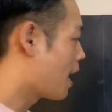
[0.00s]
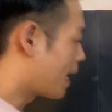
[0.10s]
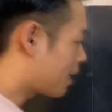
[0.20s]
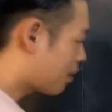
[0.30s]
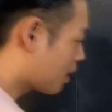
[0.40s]

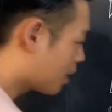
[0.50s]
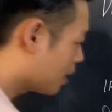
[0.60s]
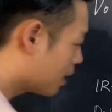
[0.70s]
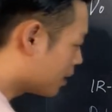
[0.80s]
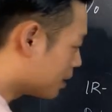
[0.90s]
I think
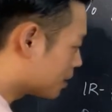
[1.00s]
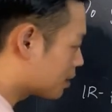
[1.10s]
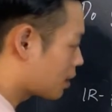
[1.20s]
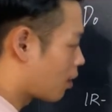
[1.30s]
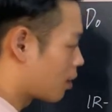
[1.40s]

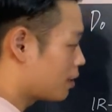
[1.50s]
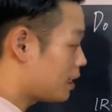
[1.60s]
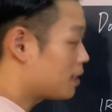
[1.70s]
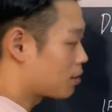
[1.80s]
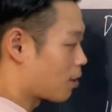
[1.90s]
these
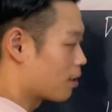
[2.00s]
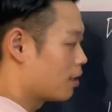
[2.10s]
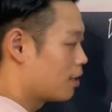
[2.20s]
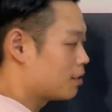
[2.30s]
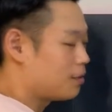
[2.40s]
are
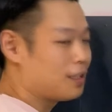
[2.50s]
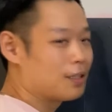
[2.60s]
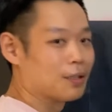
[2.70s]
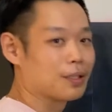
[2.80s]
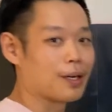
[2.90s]
the
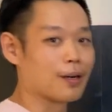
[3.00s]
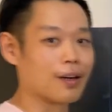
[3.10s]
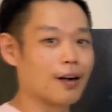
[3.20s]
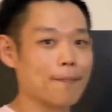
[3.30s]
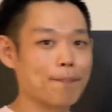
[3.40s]
details that
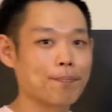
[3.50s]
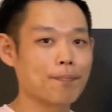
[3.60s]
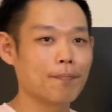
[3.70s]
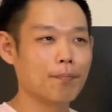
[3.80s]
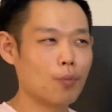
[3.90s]
are
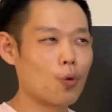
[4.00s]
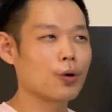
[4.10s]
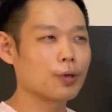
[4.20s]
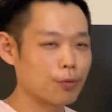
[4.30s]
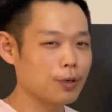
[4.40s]

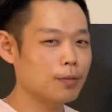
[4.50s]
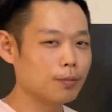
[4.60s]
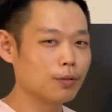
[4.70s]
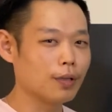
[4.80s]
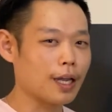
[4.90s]
more
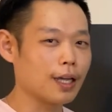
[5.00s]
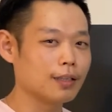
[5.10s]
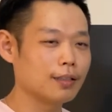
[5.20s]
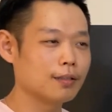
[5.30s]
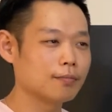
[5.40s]
agreeable and